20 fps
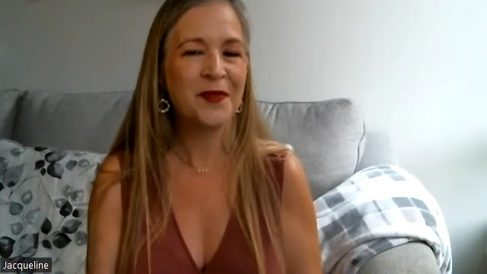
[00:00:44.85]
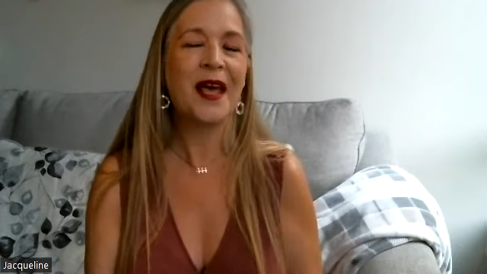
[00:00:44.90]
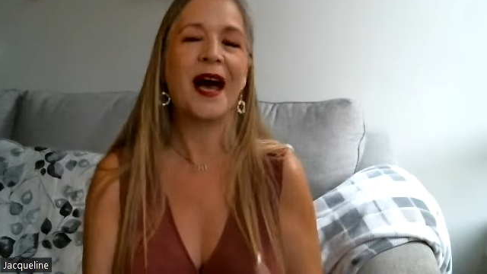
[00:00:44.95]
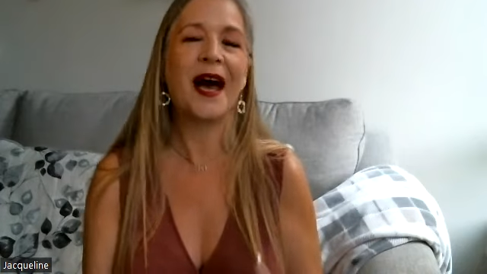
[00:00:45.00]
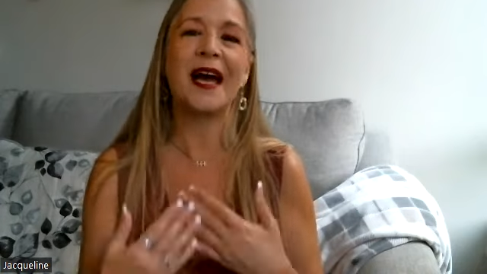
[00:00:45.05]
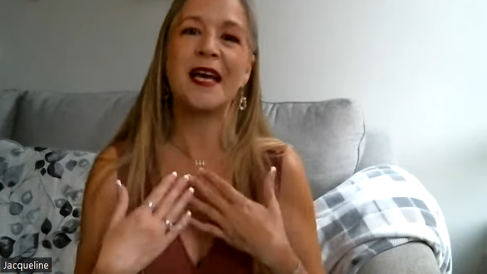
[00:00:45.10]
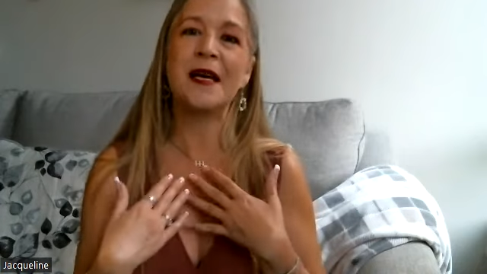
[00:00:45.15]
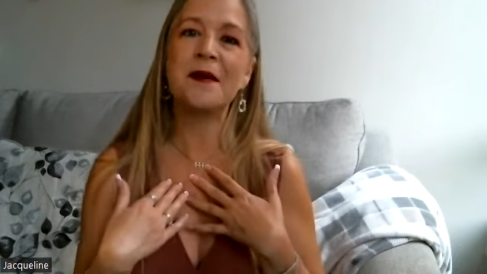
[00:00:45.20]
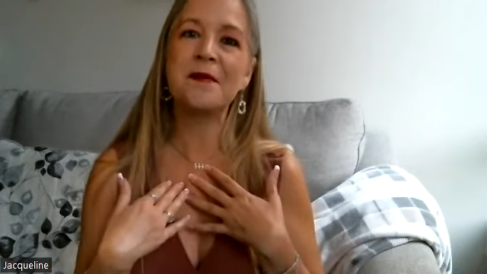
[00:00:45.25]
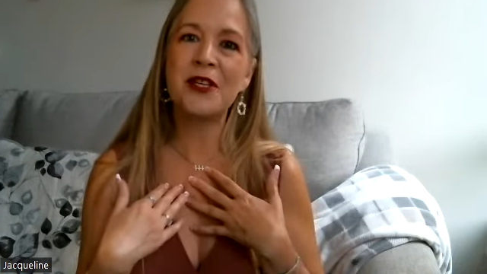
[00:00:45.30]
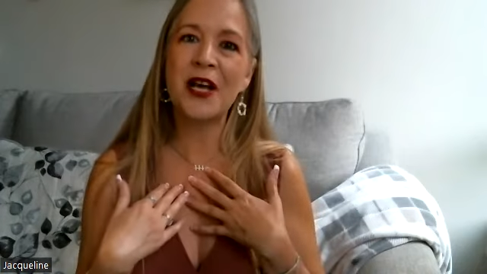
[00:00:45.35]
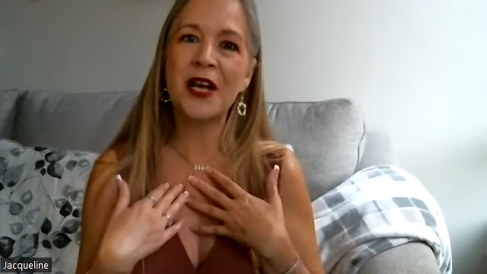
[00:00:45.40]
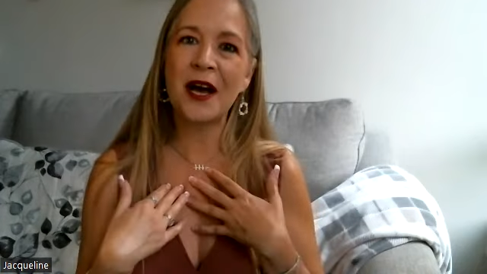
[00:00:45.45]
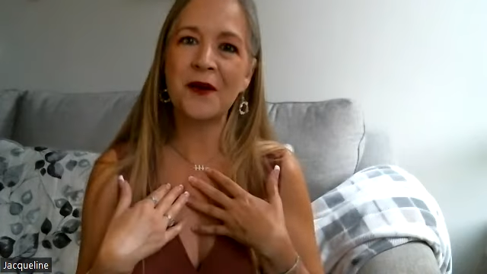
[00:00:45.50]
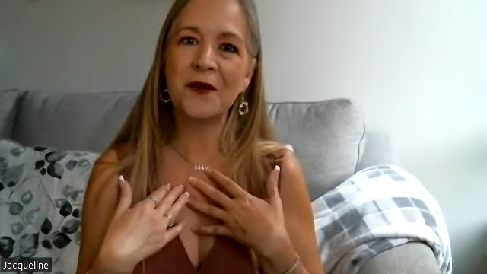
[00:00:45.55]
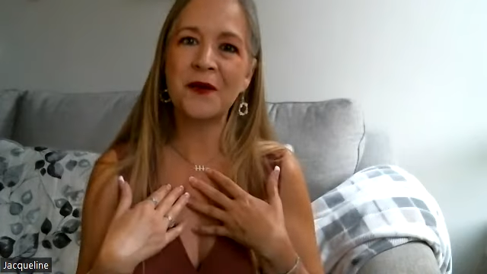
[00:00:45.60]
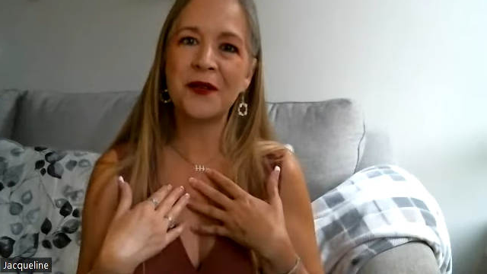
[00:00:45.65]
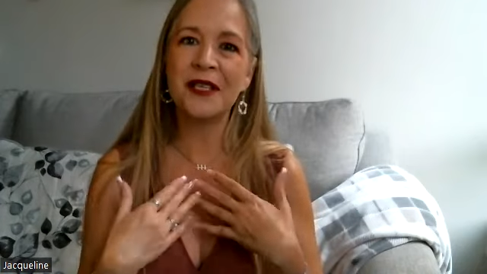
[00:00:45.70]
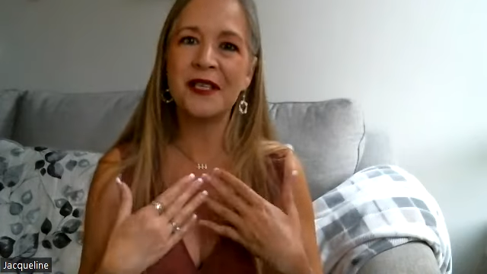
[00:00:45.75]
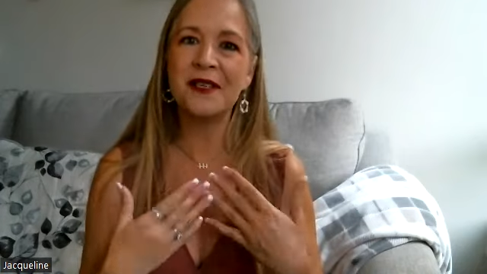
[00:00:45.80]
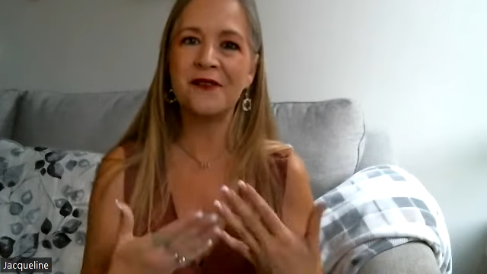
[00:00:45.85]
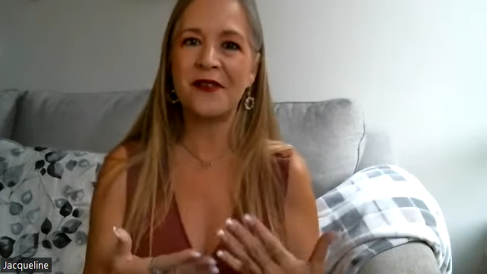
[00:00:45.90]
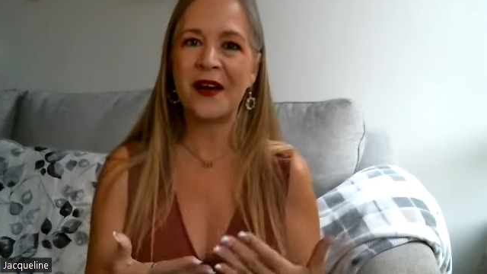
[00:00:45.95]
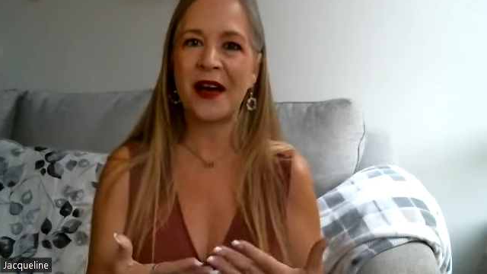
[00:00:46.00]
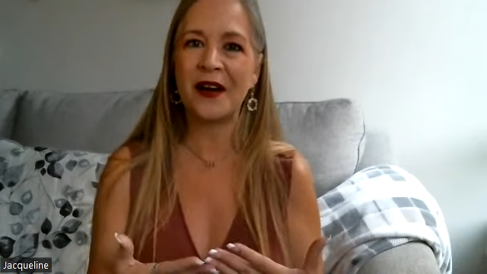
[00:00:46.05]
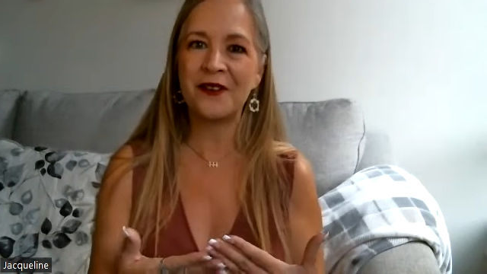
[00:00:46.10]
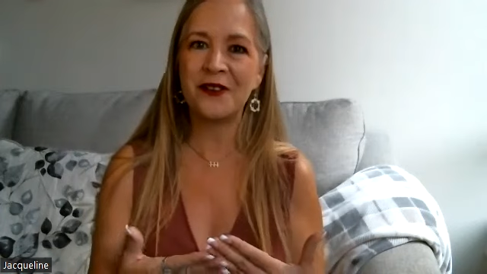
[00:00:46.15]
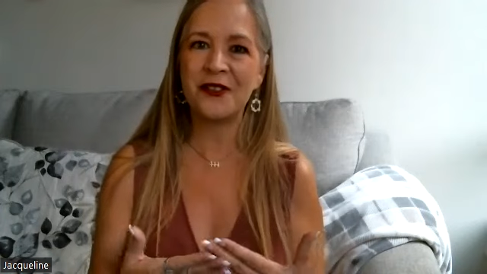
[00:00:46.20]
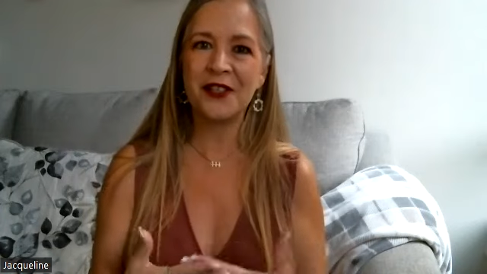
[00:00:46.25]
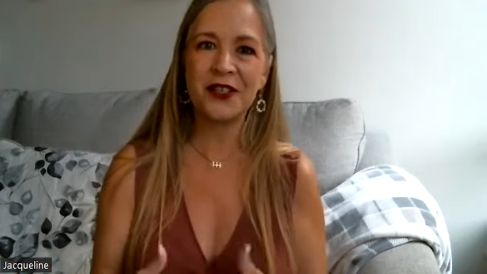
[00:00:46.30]
I am Jacqueline,
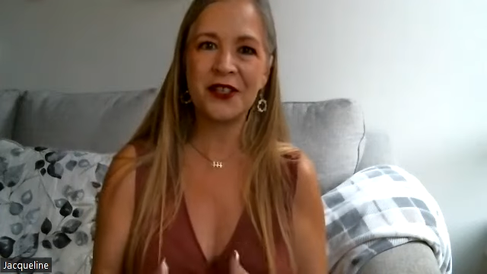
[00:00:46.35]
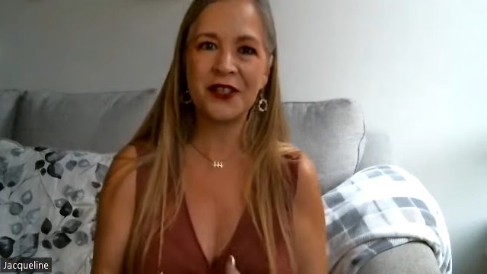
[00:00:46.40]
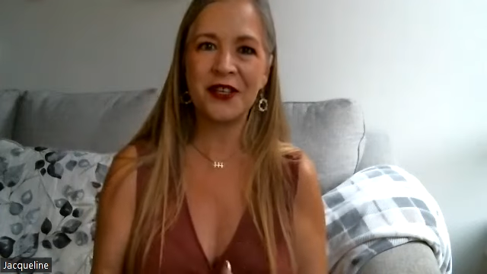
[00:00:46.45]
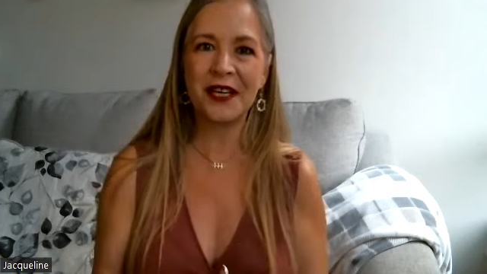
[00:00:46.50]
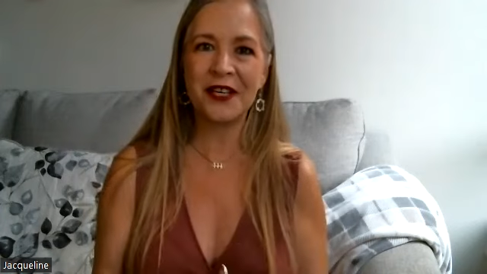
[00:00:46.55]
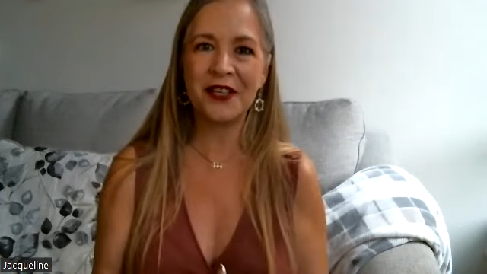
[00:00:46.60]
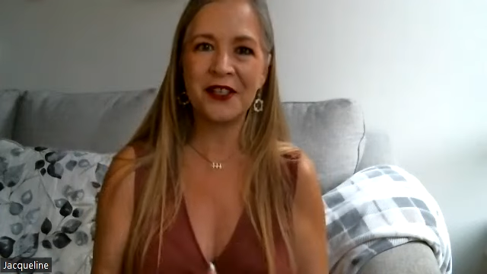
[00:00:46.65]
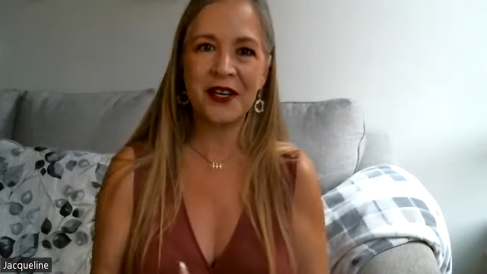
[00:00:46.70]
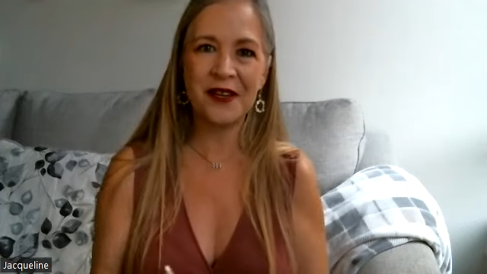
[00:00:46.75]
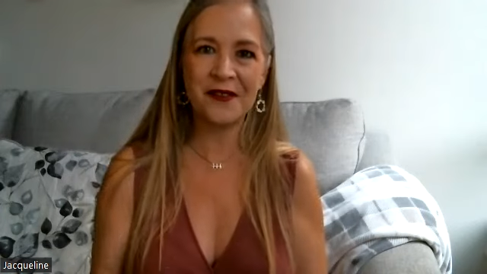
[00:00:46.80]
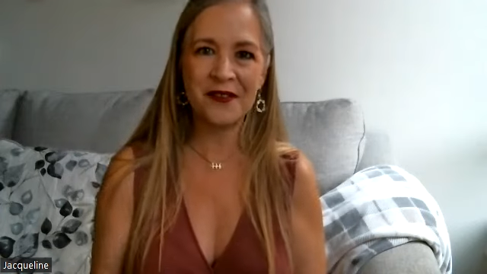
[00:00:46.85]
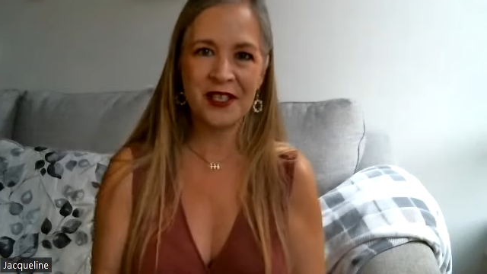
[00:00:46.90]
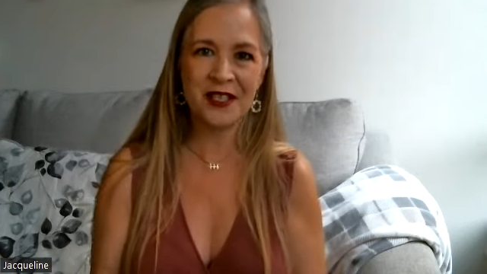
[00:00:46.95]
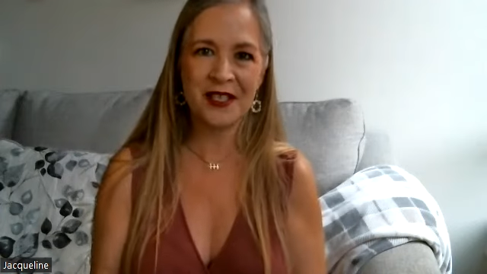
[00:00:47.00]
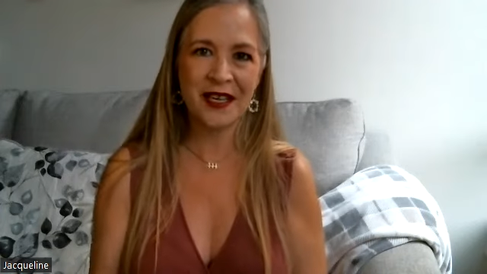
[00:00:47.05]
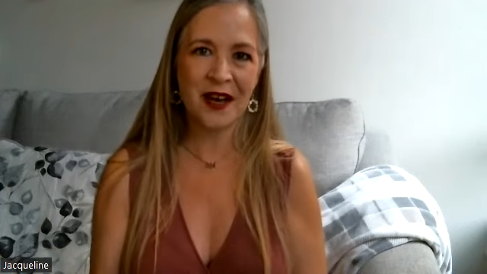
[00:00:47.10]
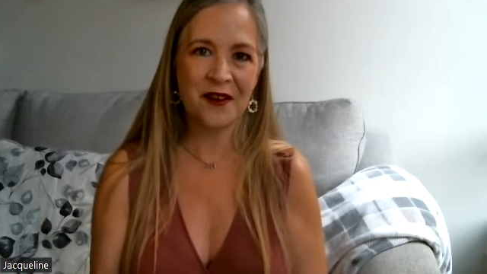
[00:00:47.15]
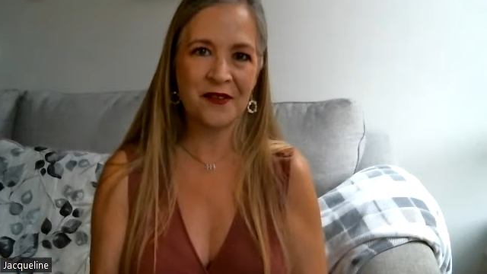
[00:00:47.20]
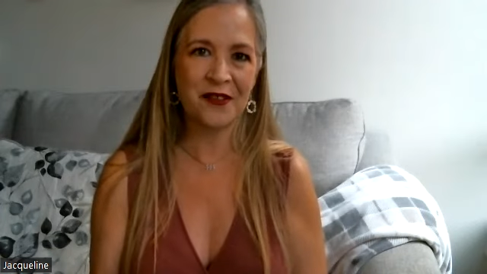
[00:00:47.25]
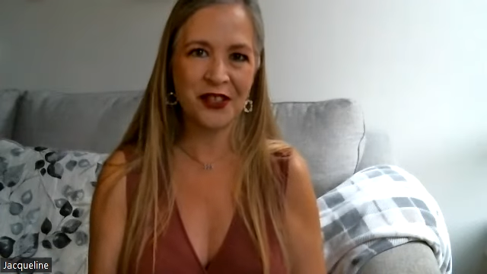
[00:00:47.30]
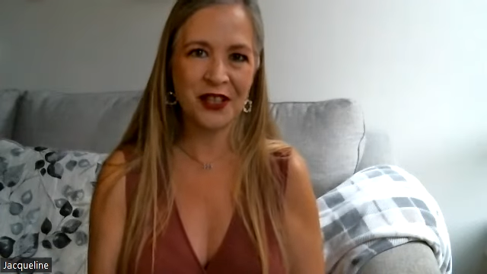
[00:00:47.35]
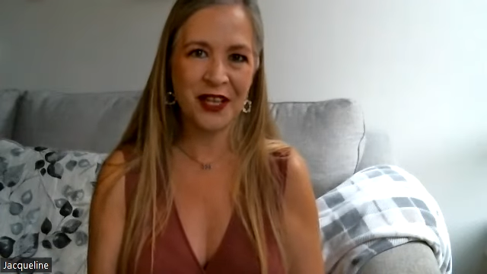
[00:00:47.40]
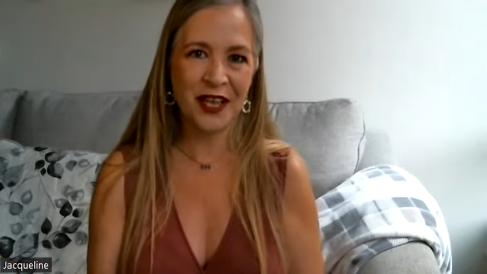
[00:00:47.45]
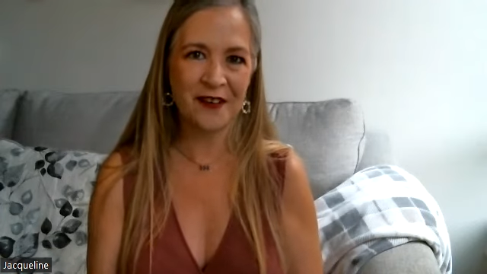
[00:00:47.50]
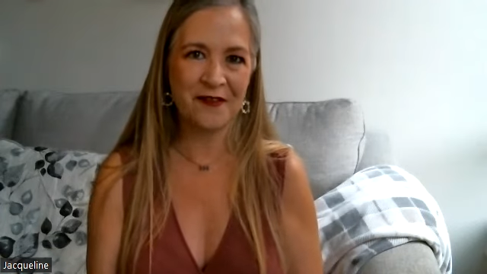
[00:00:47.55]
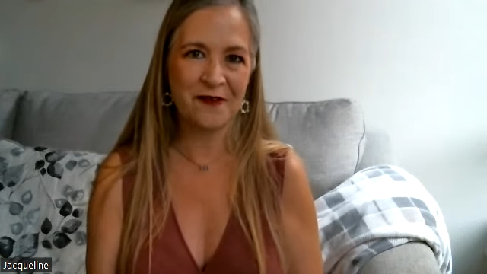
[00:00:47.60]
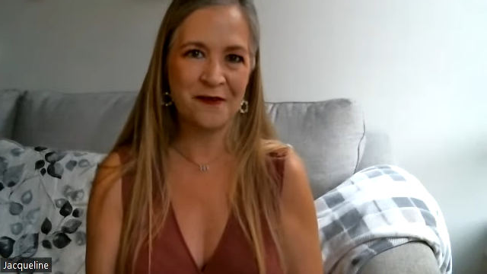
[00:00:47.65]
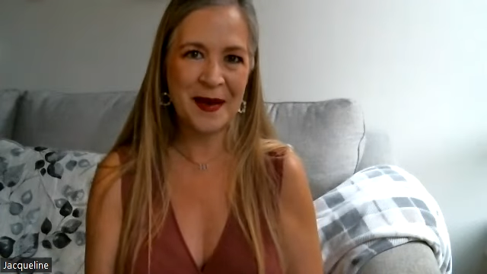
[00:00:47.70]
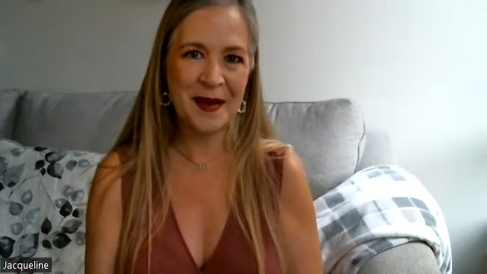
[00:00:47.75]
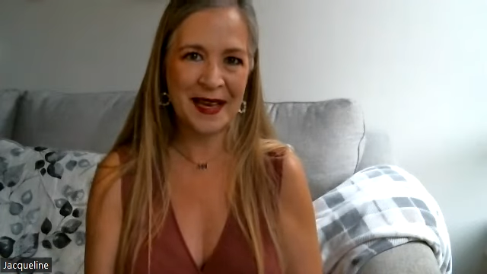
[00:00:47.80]
founder and creator of Discover
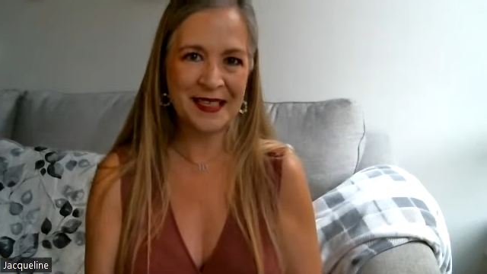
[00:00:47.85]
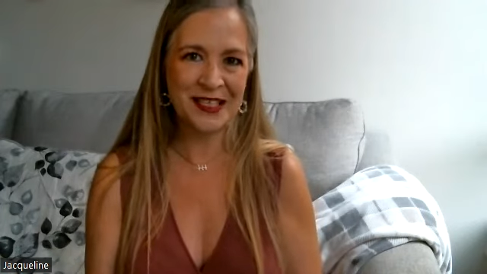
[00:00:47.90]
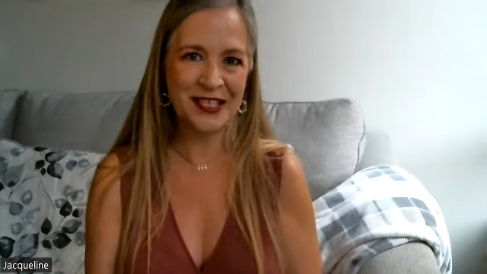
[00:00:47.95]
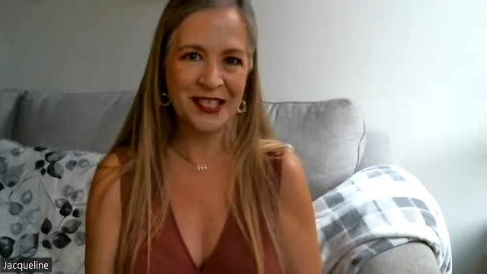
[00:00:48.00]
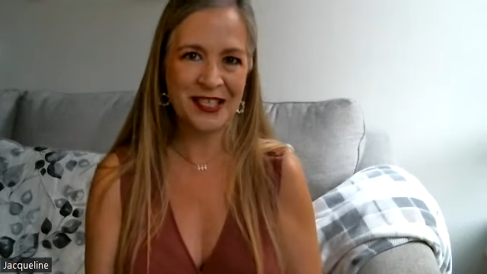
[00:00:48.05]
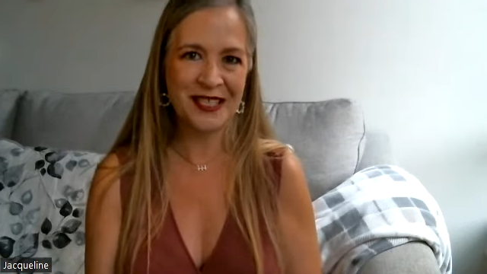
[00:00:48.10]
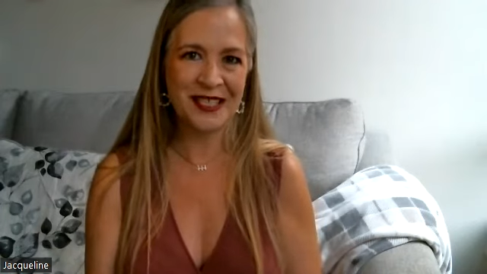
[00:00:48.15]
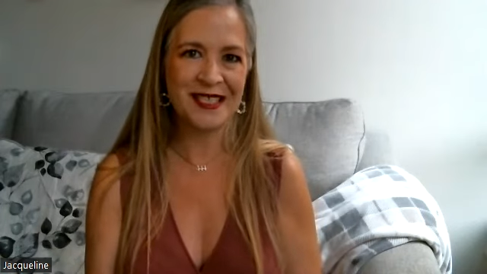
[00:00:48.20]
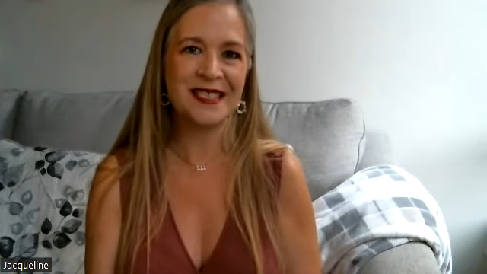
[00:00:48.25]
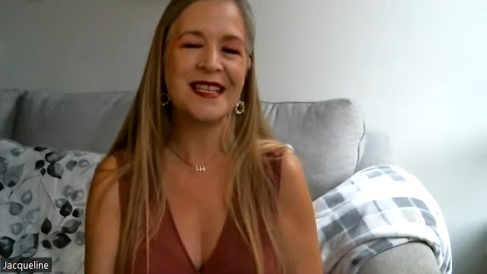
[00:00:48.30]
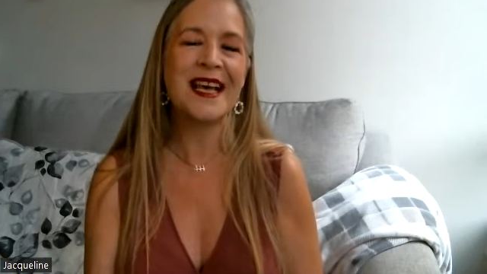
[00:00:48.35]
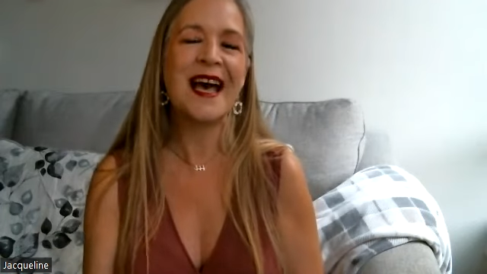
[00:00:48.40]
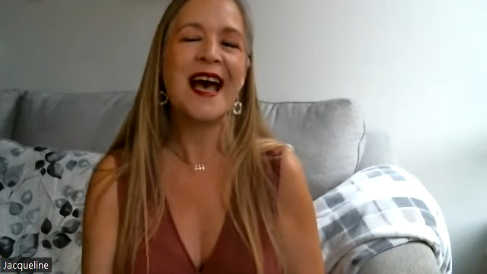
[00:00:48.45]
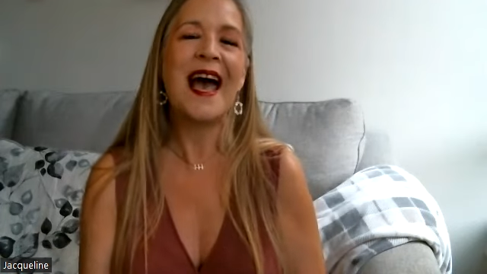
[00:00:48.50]
Love Matches.